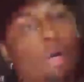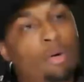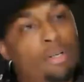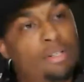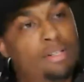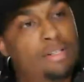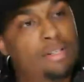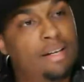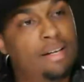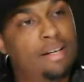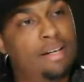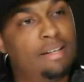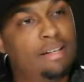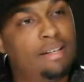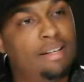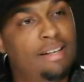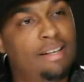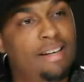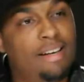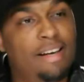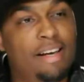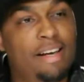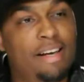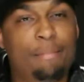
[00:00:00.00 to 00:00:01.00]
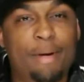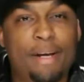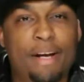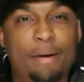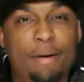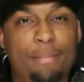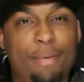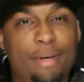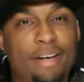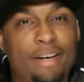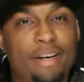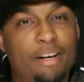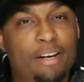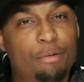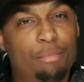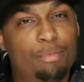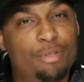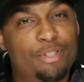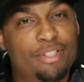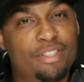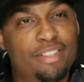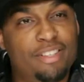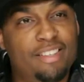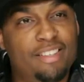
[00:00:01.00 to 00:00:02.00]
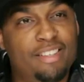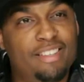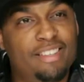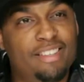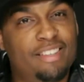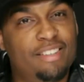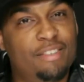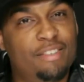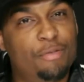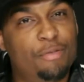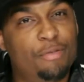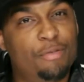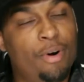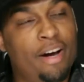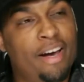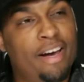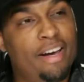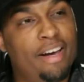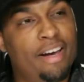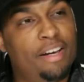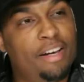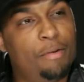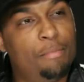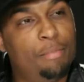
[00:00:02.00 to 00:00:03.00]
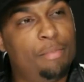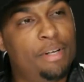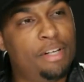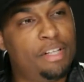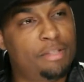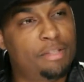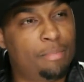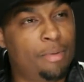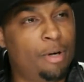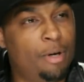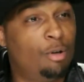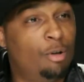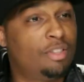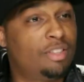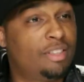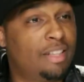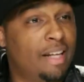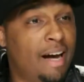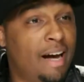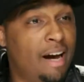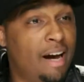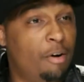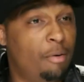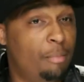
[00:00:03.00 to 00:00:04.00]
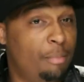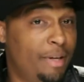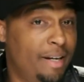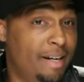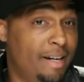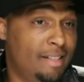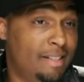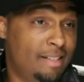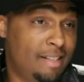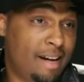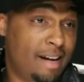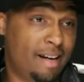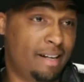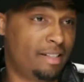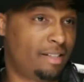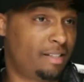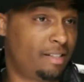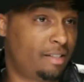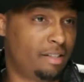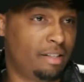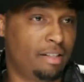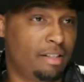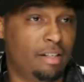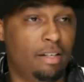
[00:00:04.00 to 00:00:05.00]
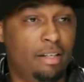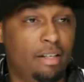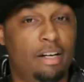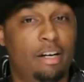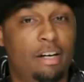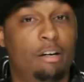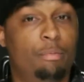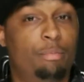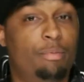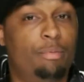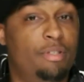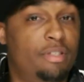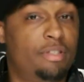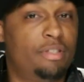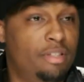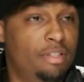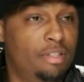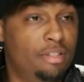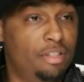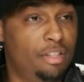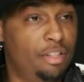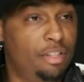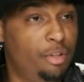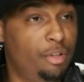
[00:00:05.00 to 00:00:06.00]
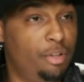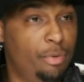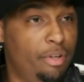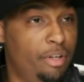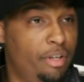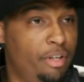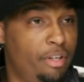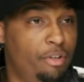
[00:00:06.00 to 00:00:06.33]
aesthetic. It may not be 100% right, but it's my own style, and because of that, it's 100% genuine and